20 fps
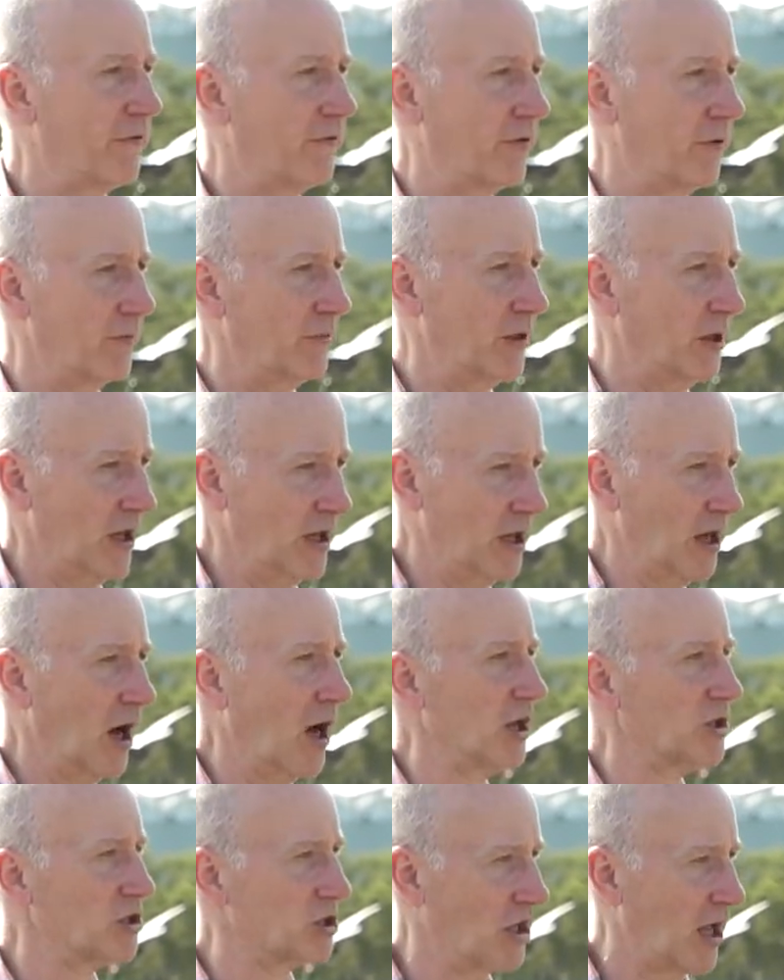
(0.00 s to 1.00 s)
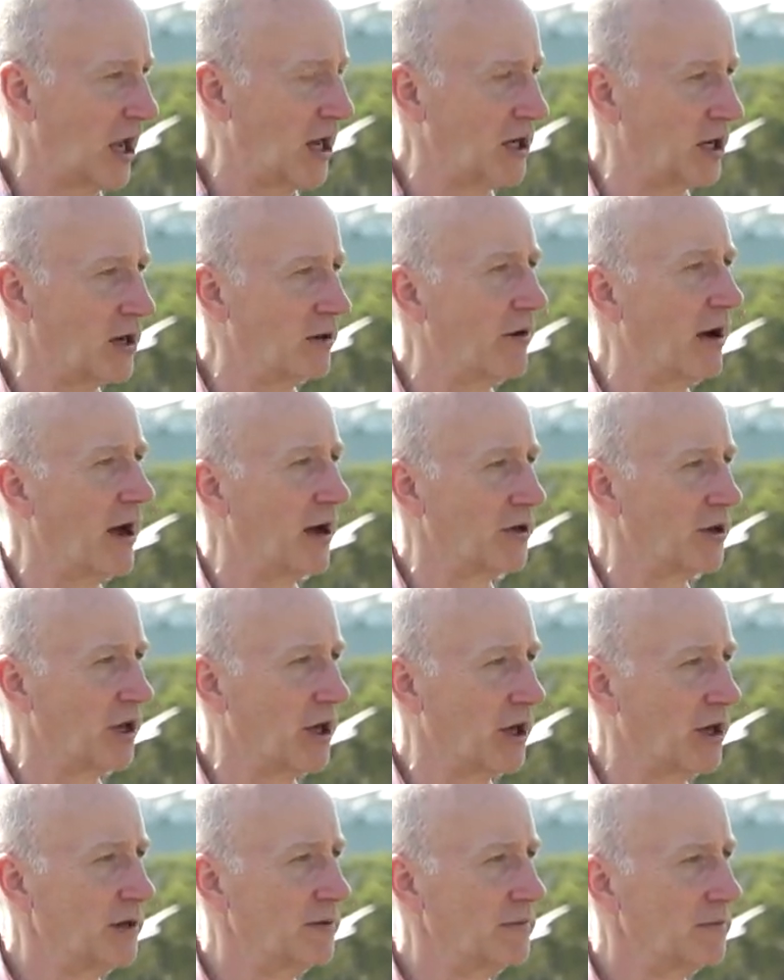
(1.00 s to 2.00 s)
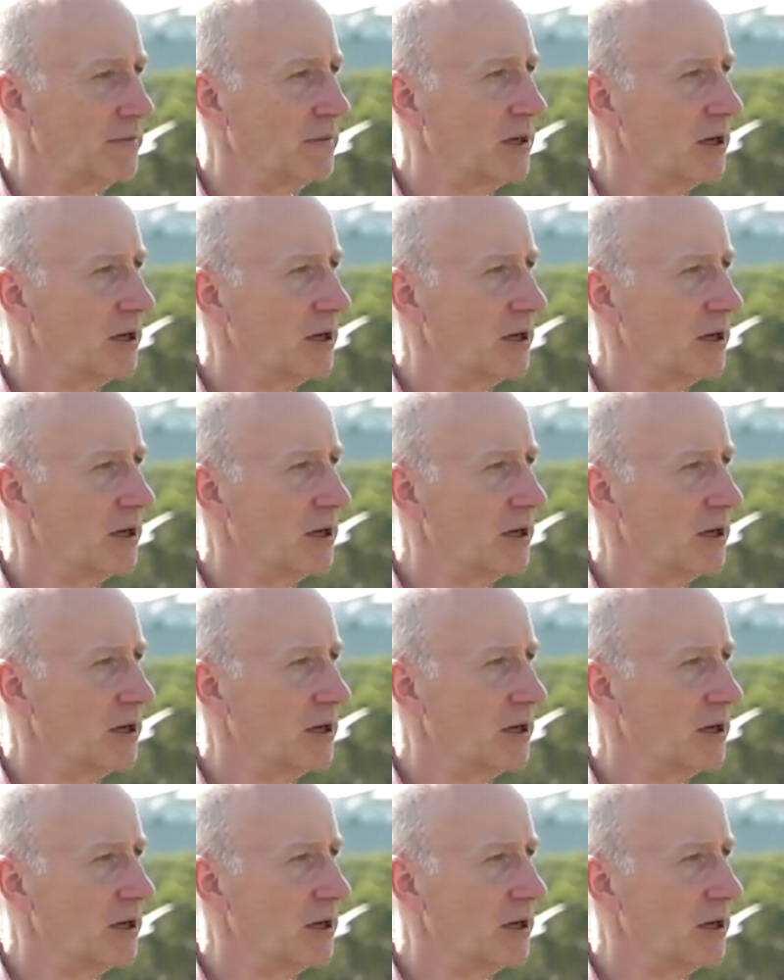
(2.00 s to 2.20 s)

from the hard standing around here,